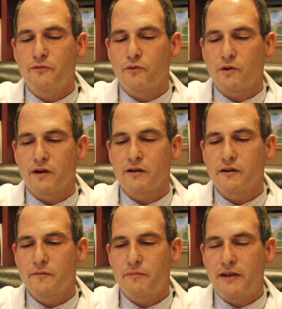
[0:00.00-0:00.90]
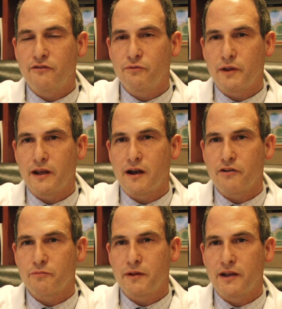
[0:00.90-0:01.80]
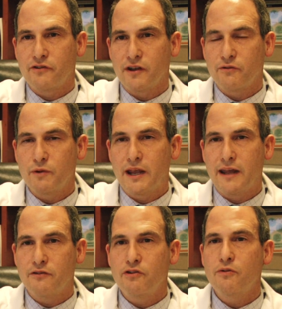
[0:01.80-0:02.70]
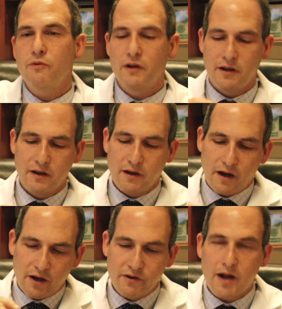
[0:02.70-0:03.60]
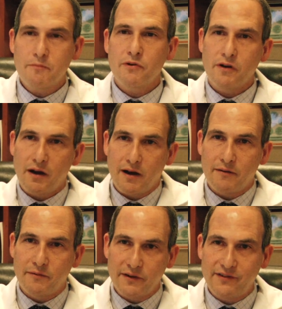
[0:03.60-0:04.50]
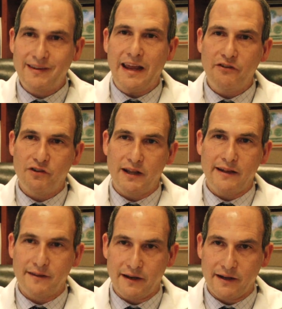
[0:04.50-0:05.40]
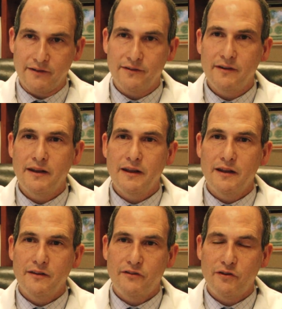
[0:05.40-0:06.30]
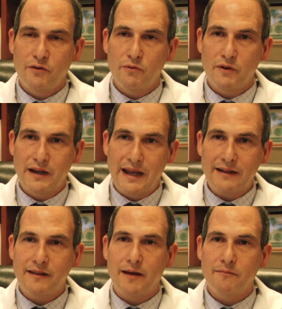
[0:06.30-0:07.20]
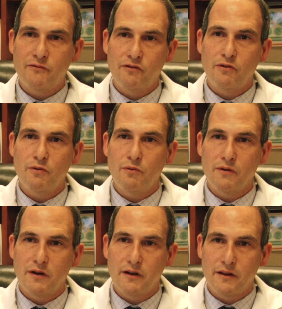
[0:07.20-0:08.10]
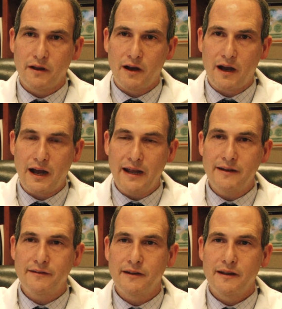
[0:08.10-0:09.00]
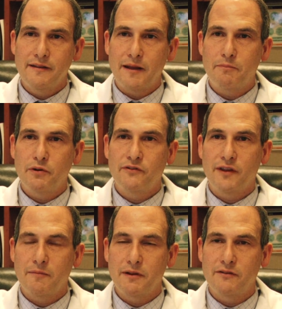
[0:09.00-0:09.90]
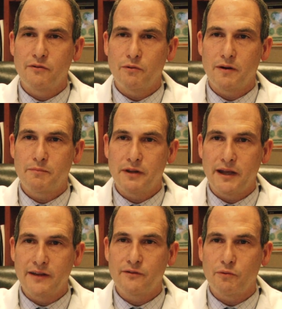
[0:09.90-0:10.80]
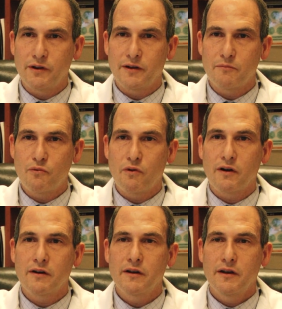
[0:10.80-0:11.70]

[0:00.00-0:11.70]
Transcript: for patients with achondroplasia is we can do a number of staged lengthenings to get them to a height that puts them into a place where they're more